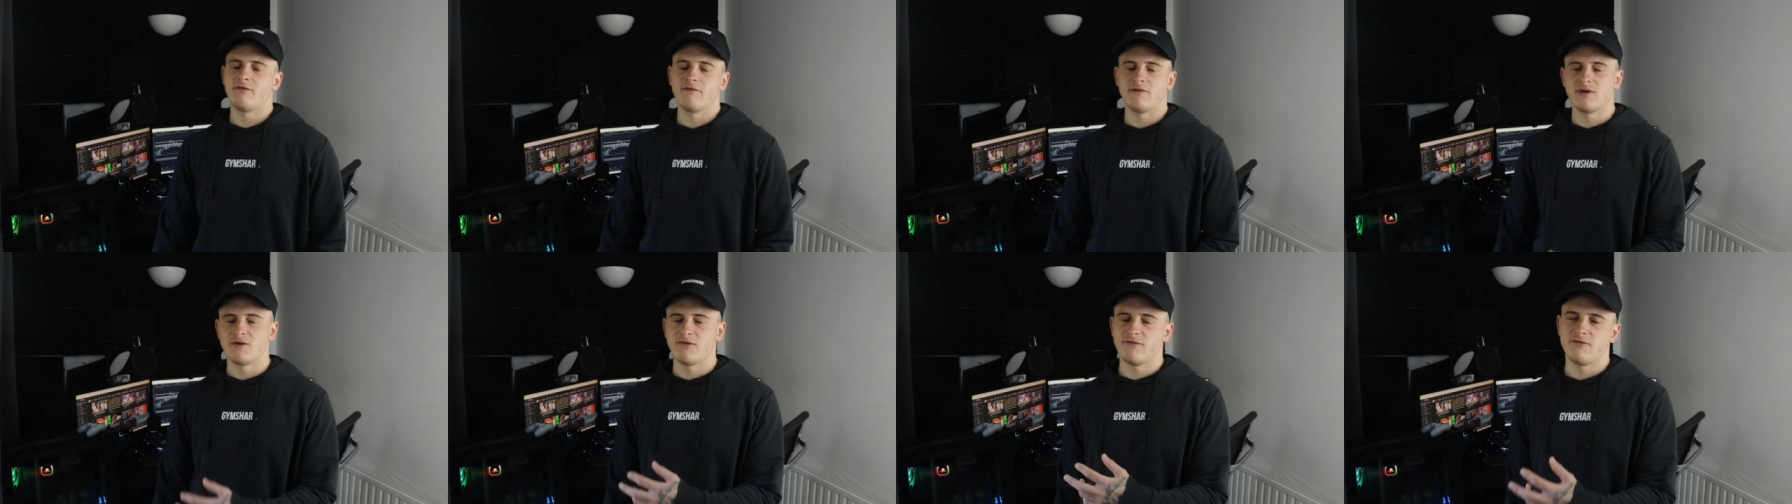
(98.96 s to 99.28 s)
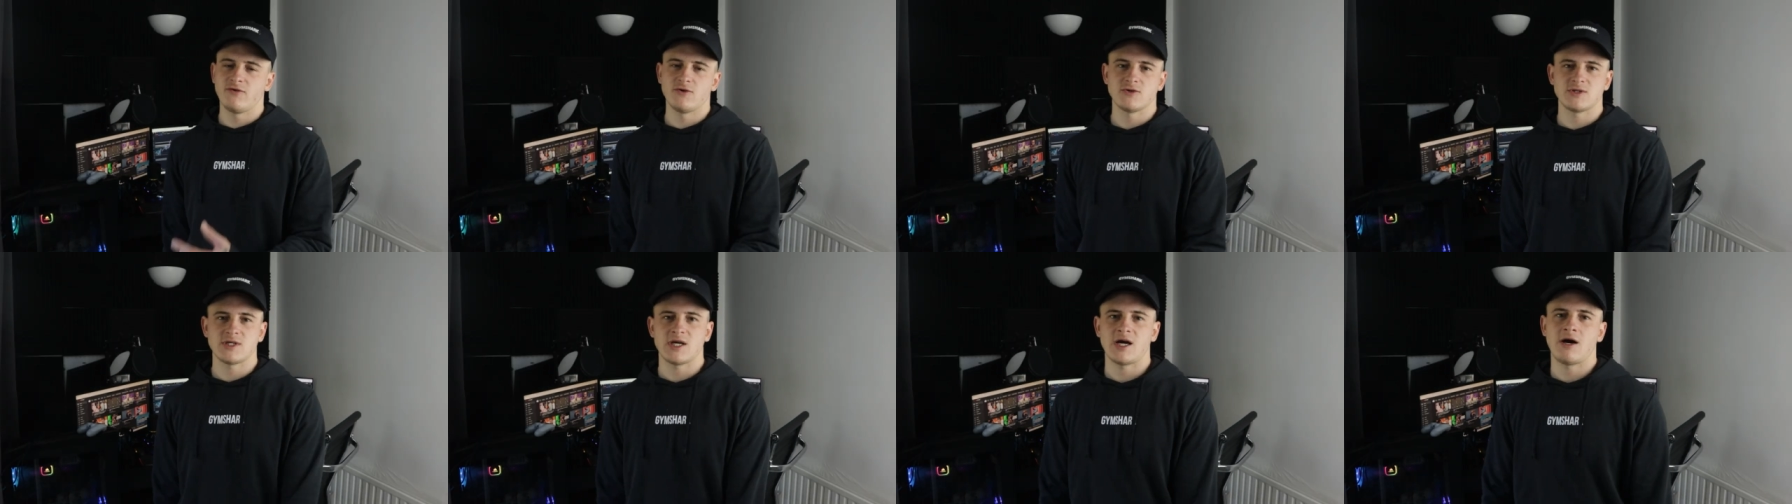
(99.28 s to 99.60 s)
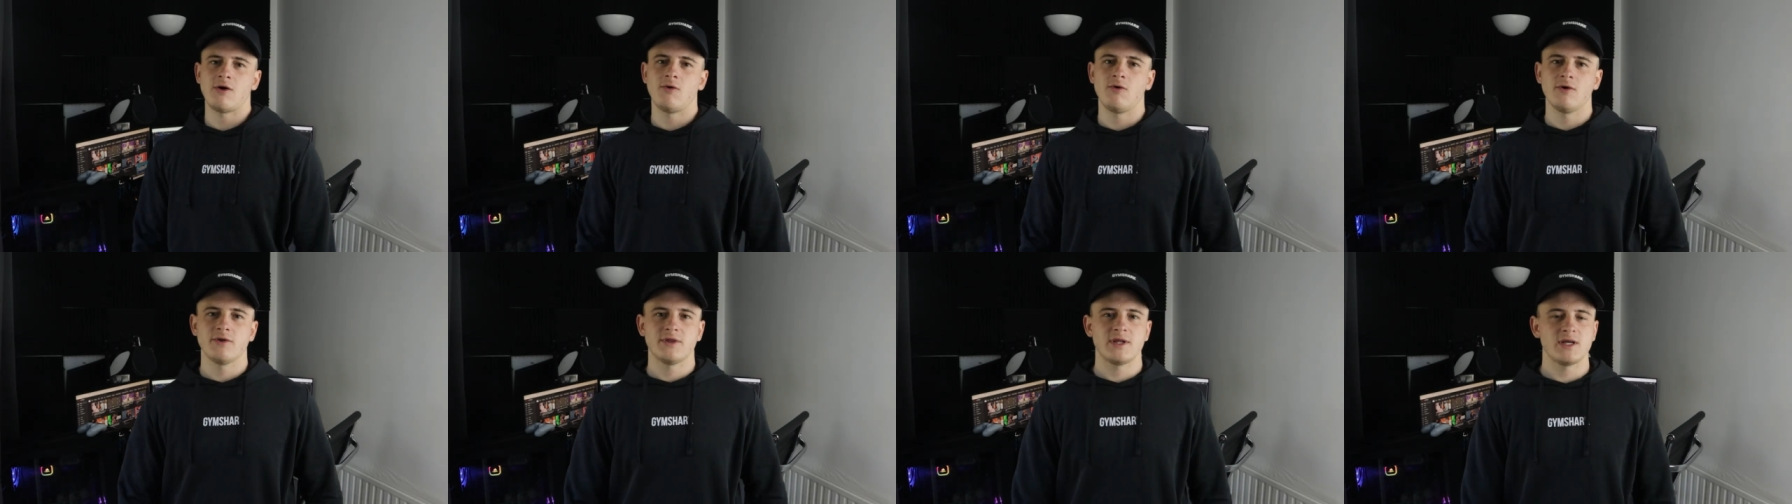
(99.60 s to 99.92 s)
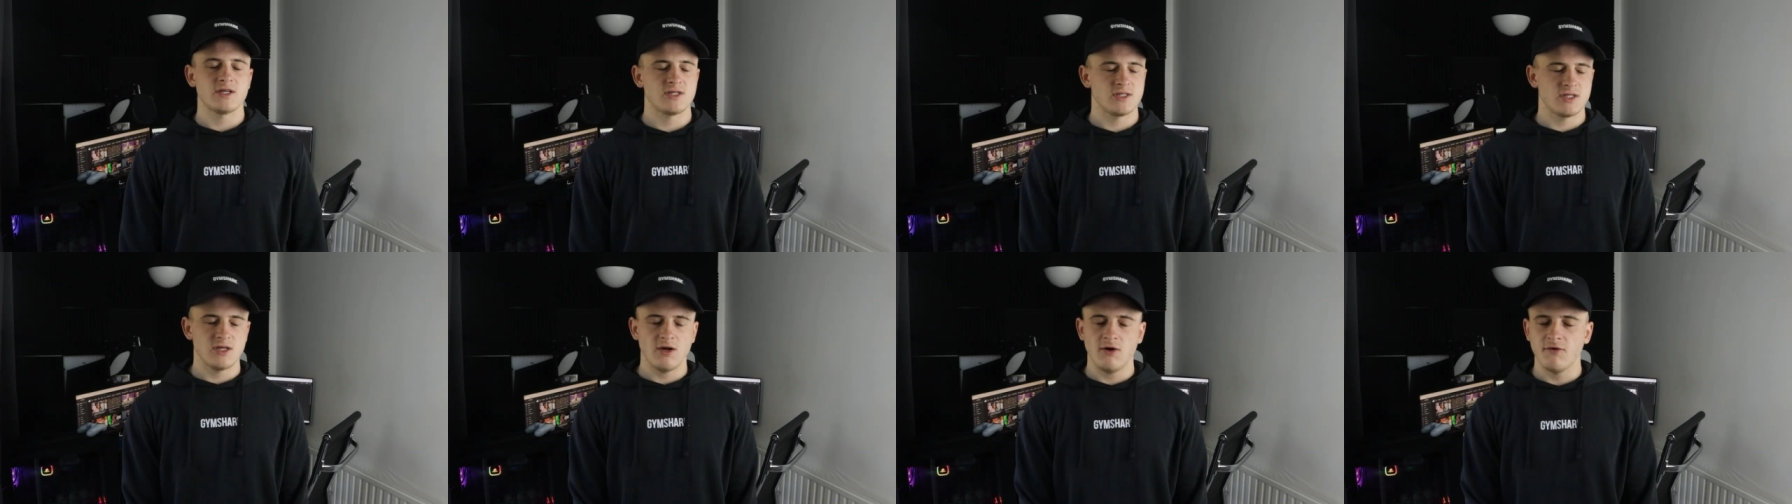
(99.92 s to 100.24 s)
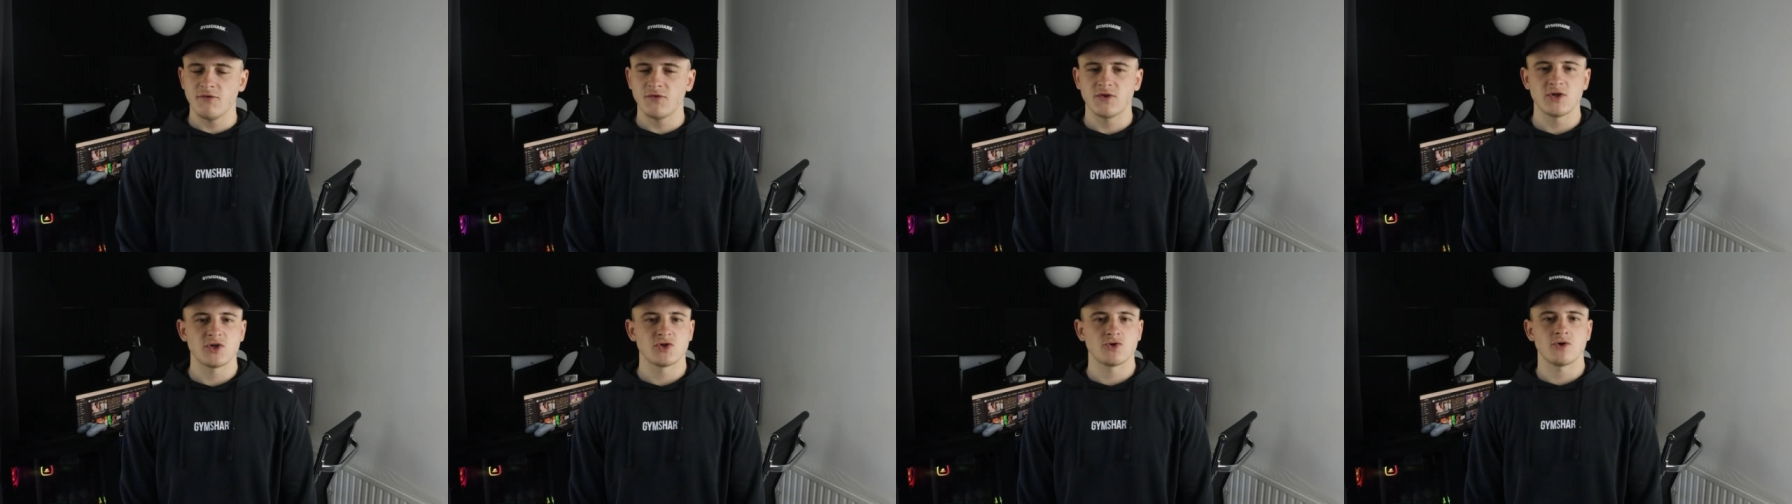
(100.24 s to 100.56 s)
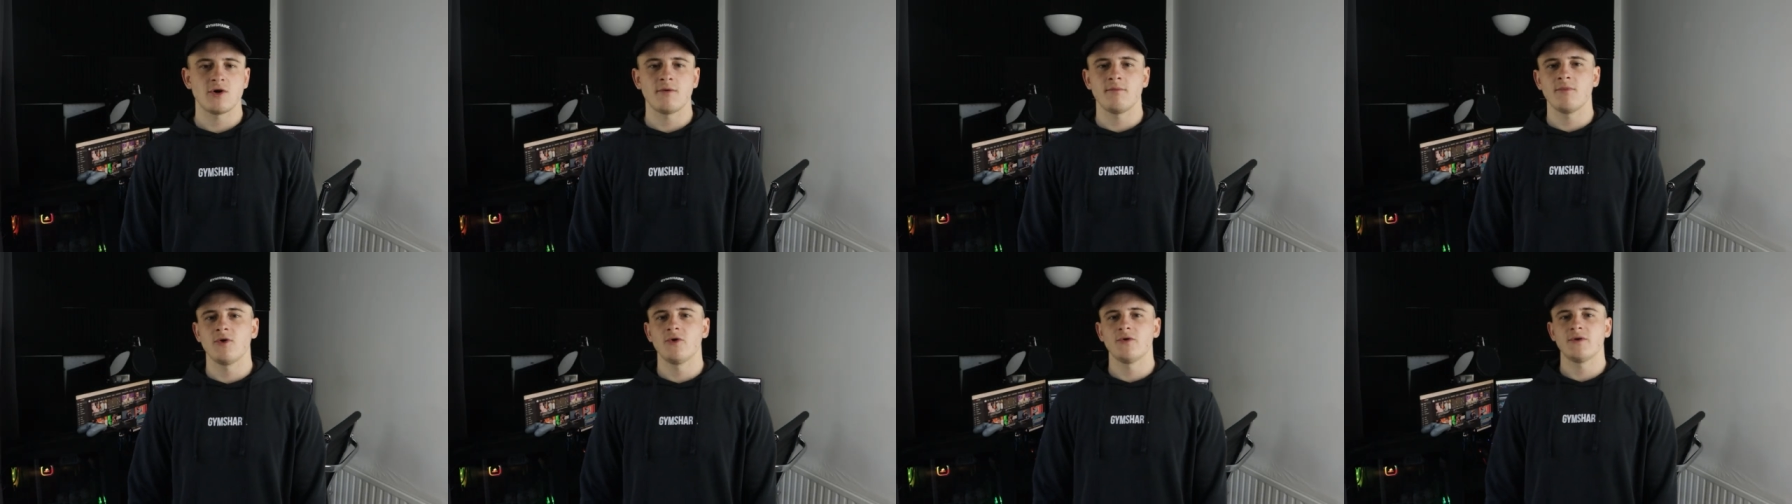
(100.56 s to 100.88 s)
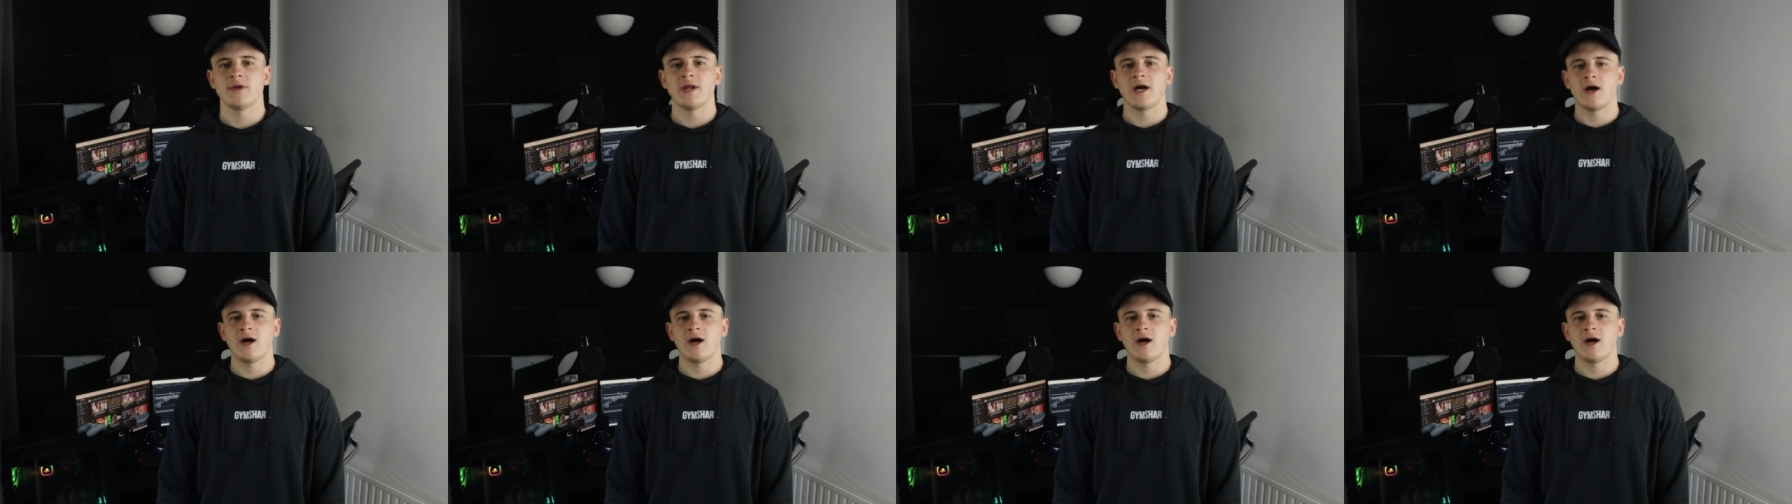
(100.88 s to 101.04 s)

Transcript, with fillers: within the first hour. There's self-destruct mode.